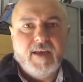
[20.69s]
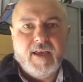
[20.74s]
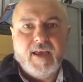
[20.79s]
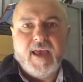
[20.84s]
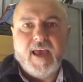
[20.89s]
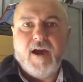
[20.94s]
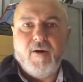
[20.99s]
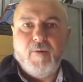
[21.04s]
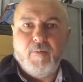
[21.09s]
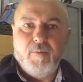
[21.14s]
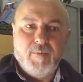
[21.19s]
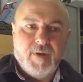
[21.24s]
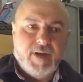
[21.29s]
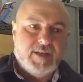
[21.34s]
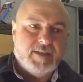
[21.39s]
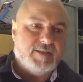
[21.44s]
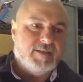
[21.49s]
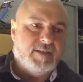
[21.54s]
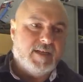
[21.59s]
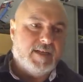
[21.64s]
how
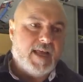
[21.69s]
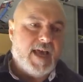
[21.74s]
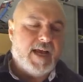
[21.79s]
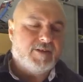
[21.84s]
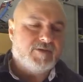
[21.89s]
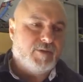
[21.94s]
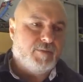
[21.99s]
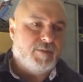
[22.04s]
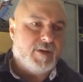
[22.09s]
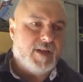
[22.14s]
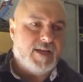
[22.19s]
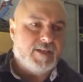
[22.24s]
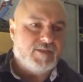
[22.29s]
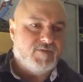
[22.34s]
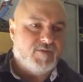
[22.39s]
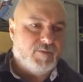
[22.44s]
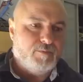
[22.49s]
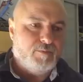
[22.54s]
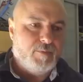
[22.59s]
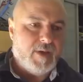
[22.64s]
it's a natural place
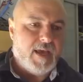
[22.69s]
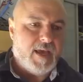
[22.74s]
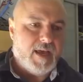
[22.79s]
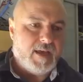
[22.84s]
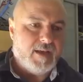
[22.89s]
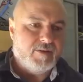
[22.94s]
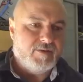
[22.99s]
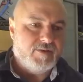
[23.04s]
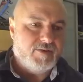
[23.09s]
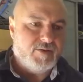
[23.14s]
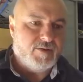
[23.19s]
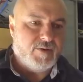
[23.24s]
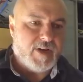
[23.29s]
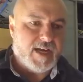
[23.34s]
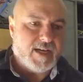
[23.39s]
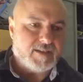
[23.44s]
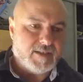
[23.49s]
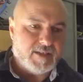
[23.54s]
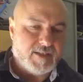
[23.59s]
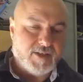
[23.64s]
for men to
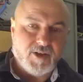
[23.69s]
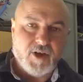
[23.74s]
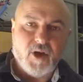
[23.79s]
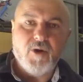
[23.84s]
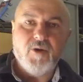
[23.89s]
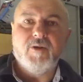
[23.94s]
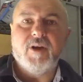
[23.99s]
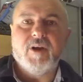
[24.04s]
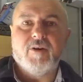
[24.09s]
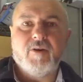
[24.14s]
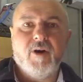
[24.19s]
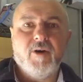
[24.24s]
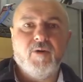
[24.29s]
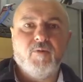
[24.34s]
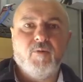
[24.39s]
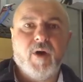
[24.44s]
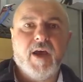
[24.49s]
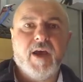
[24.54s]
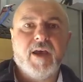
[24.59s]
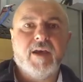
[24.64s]
actually go their
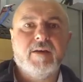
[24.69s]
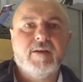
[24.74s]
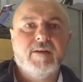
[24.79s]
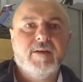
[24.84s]
own way